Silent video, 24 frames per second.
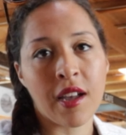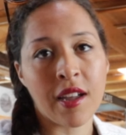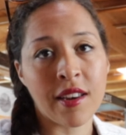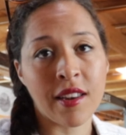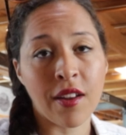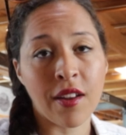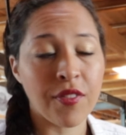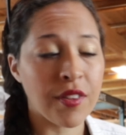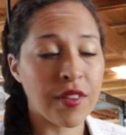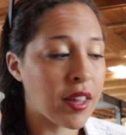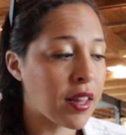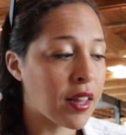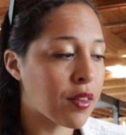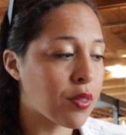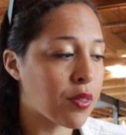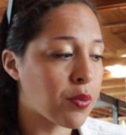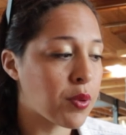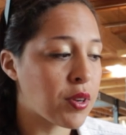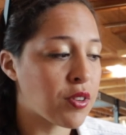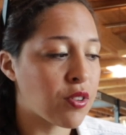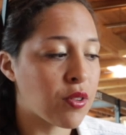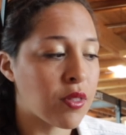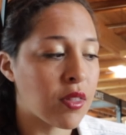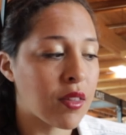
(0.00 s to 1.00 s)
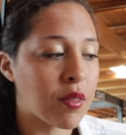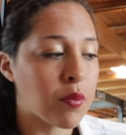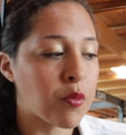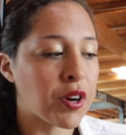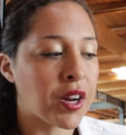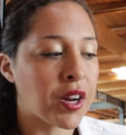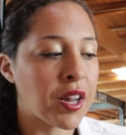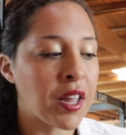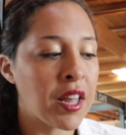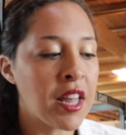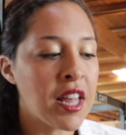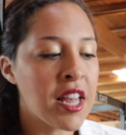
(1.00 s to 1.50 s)
I definitely had a sweet tooth this
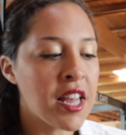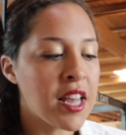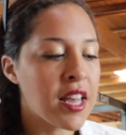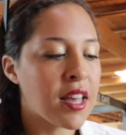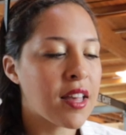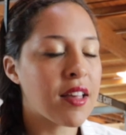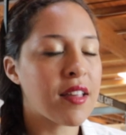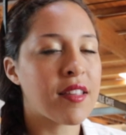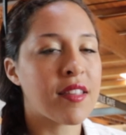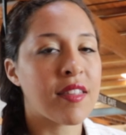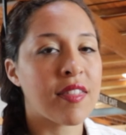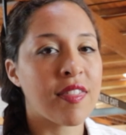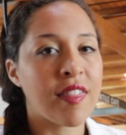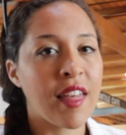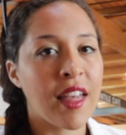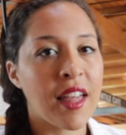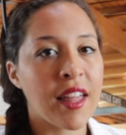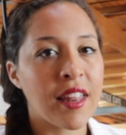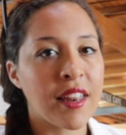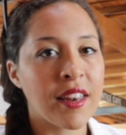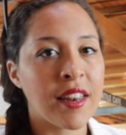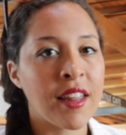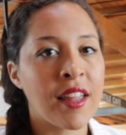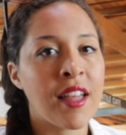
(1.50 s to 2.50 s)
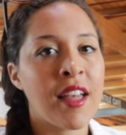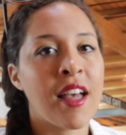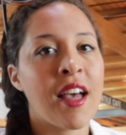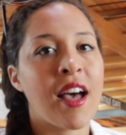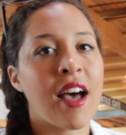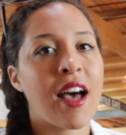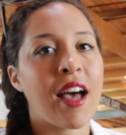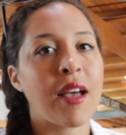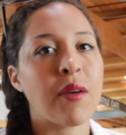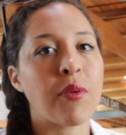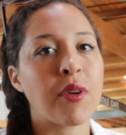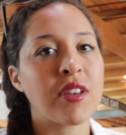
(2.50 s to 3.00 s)
morning, because then
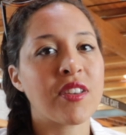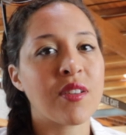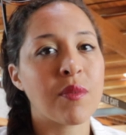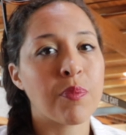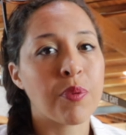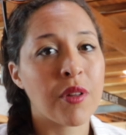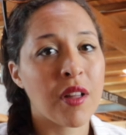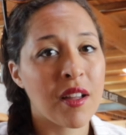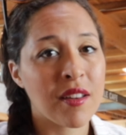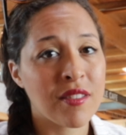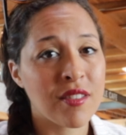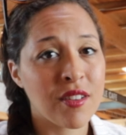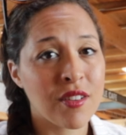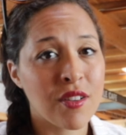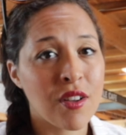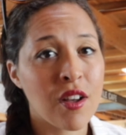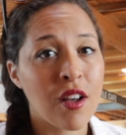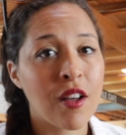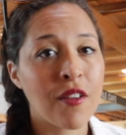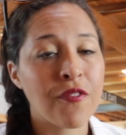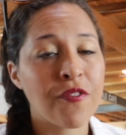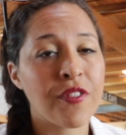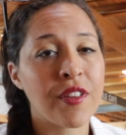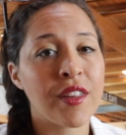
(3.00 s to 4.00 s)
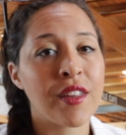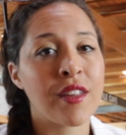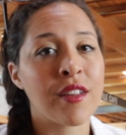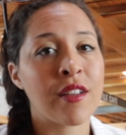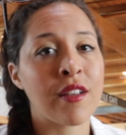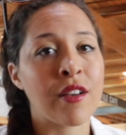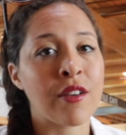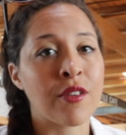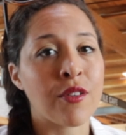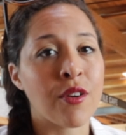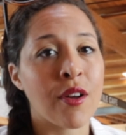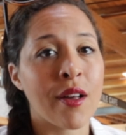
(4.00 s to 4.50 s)
I went to Plata Coffee
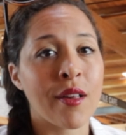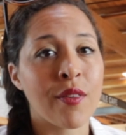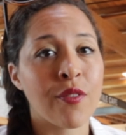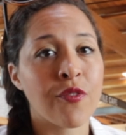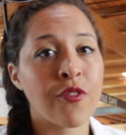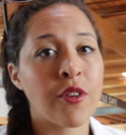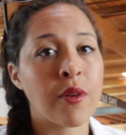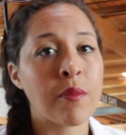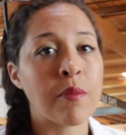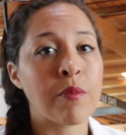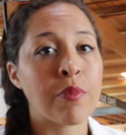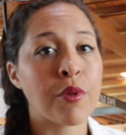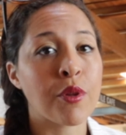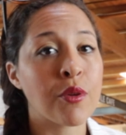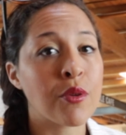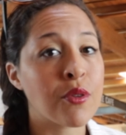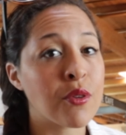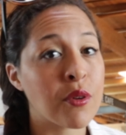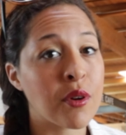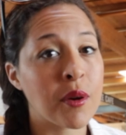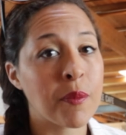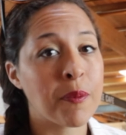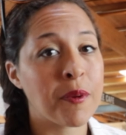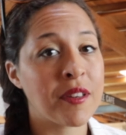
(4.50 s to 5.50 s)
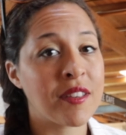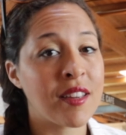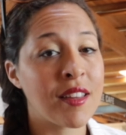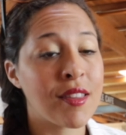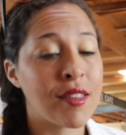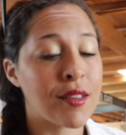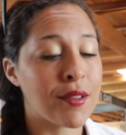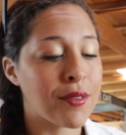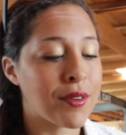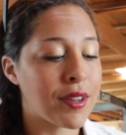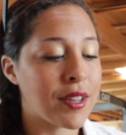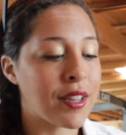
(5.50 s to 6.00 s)
across from Blue Door
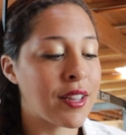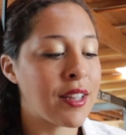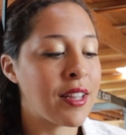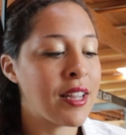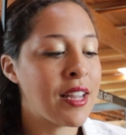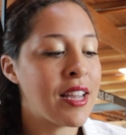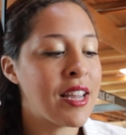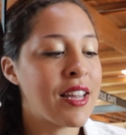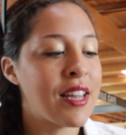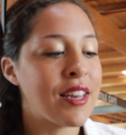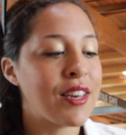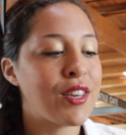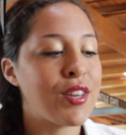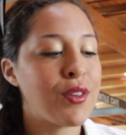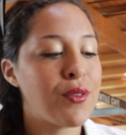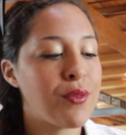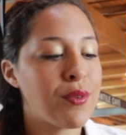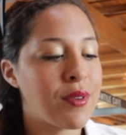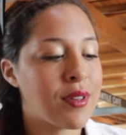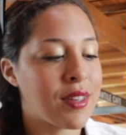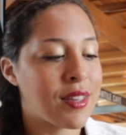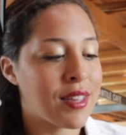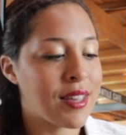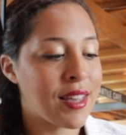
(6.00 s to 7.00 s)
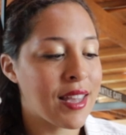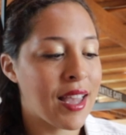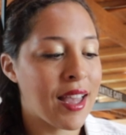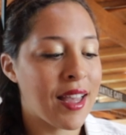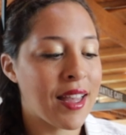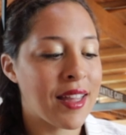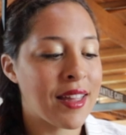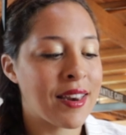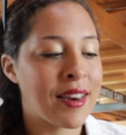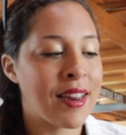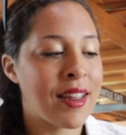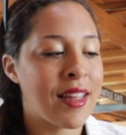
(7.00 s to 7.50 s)
Patisserie to
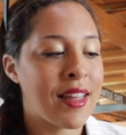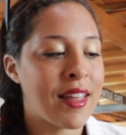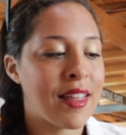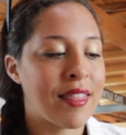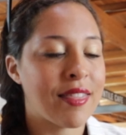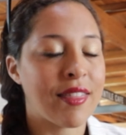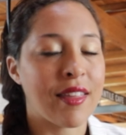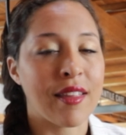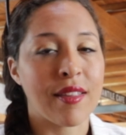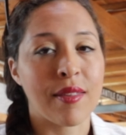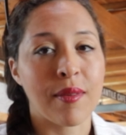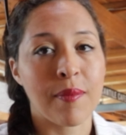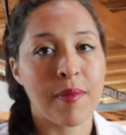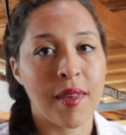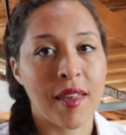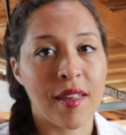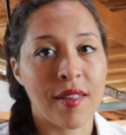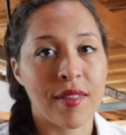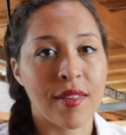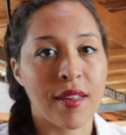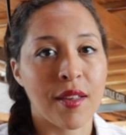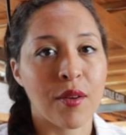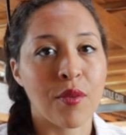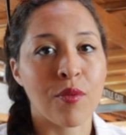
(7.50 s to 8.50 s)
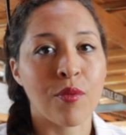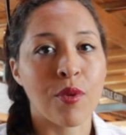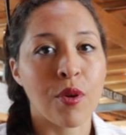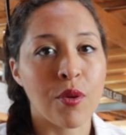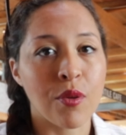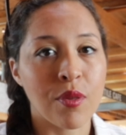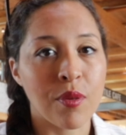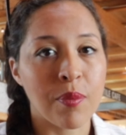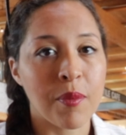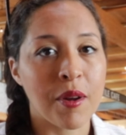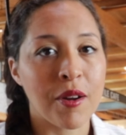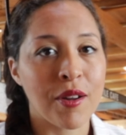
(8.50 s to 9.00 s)
get this amazing
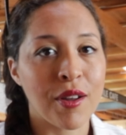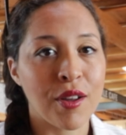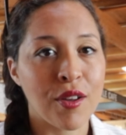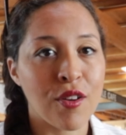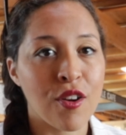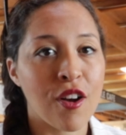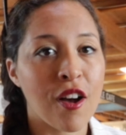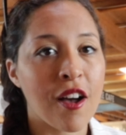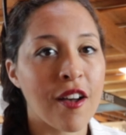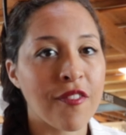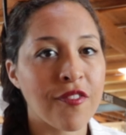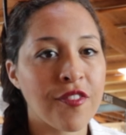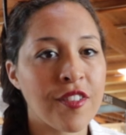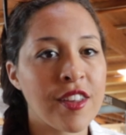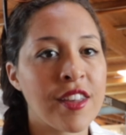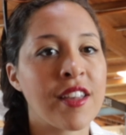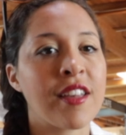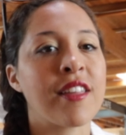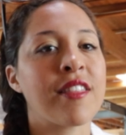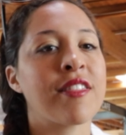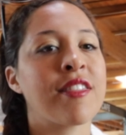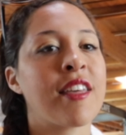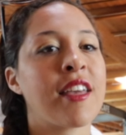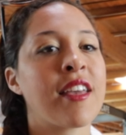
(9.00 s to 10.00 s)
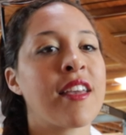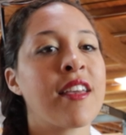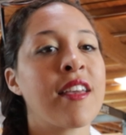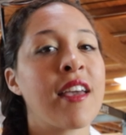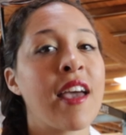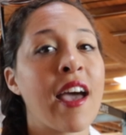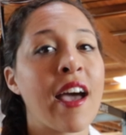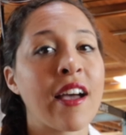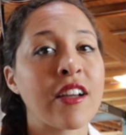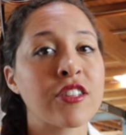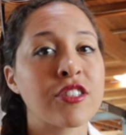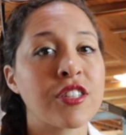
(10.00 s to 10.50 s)
rosemary coffee. They
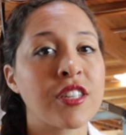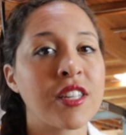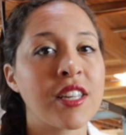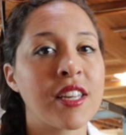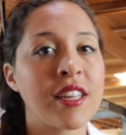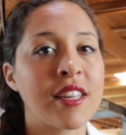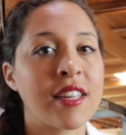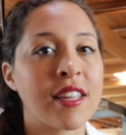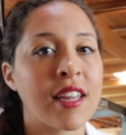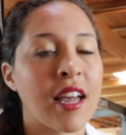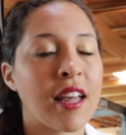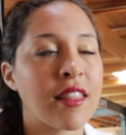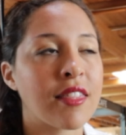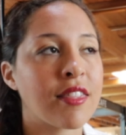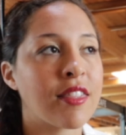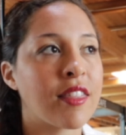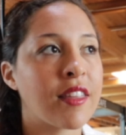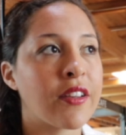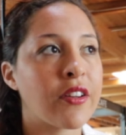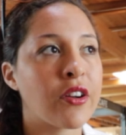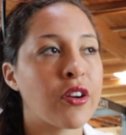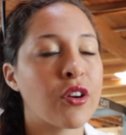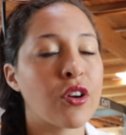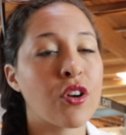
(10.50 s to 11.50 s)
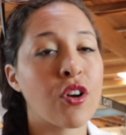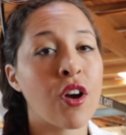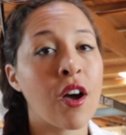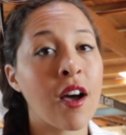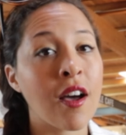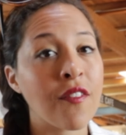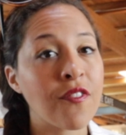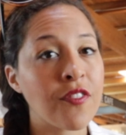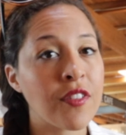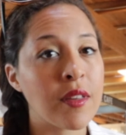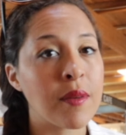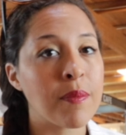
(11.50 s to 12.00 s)
actually get their
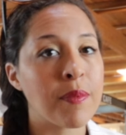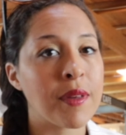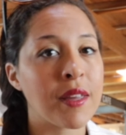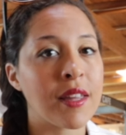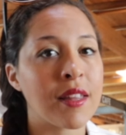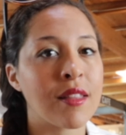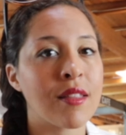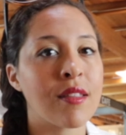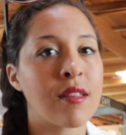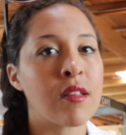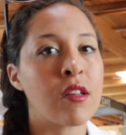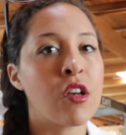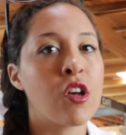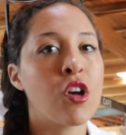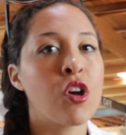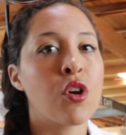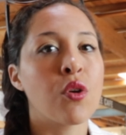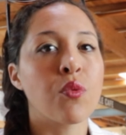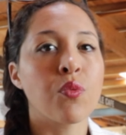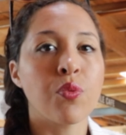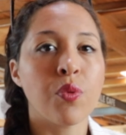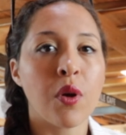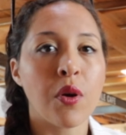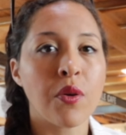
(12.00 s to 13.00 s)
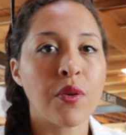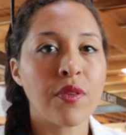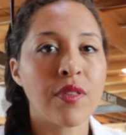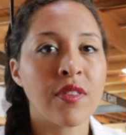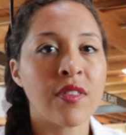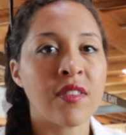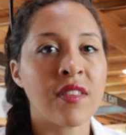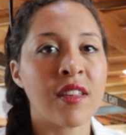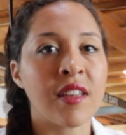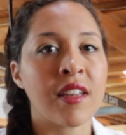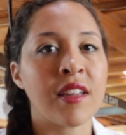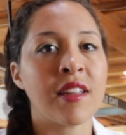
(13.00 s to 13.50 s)
coffee beans
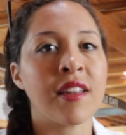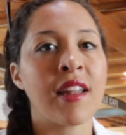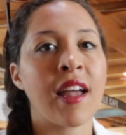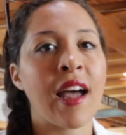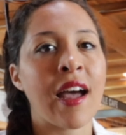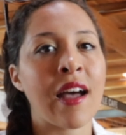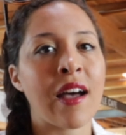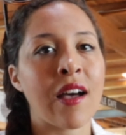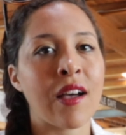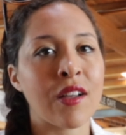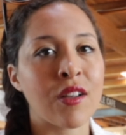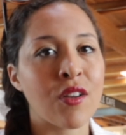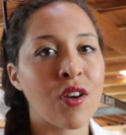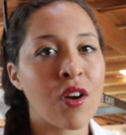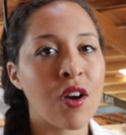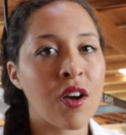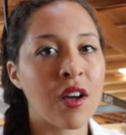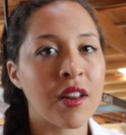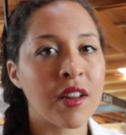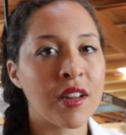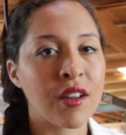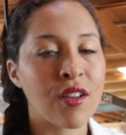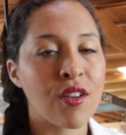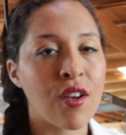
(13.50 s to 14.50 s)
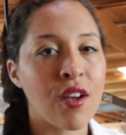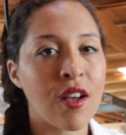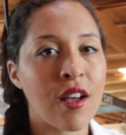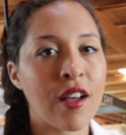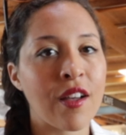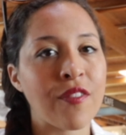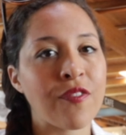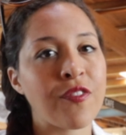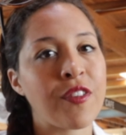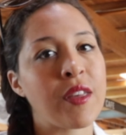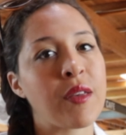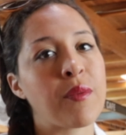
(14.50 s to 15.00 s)
roasted at Iconic
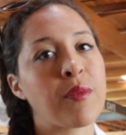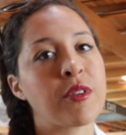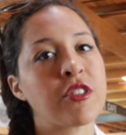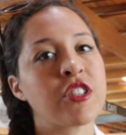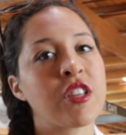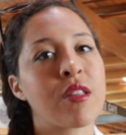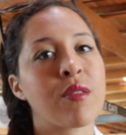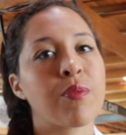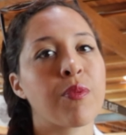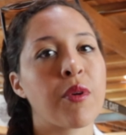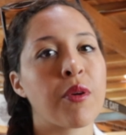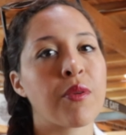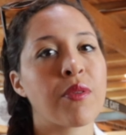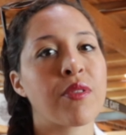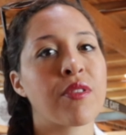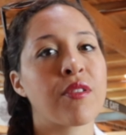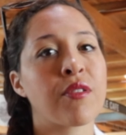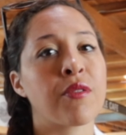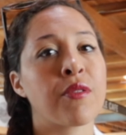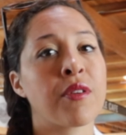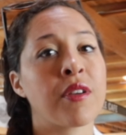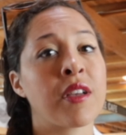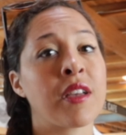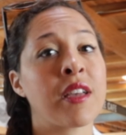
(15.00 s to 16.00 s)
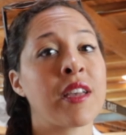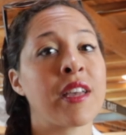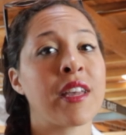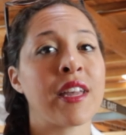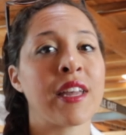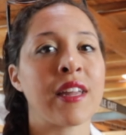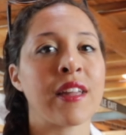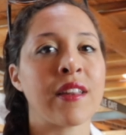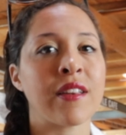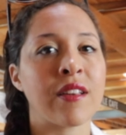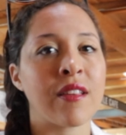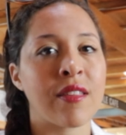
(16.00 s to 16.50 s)
Coffee, which is roastery
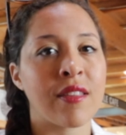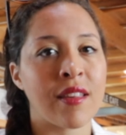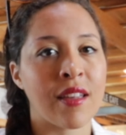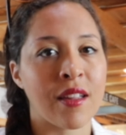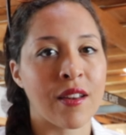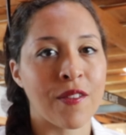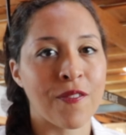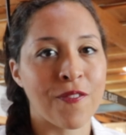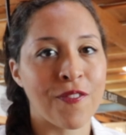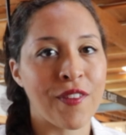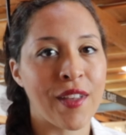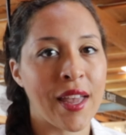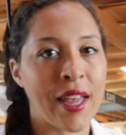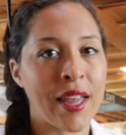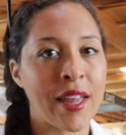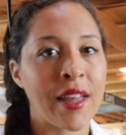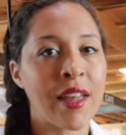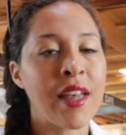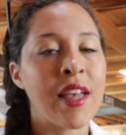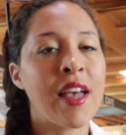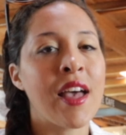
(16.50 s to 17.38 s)
in Santa Fe.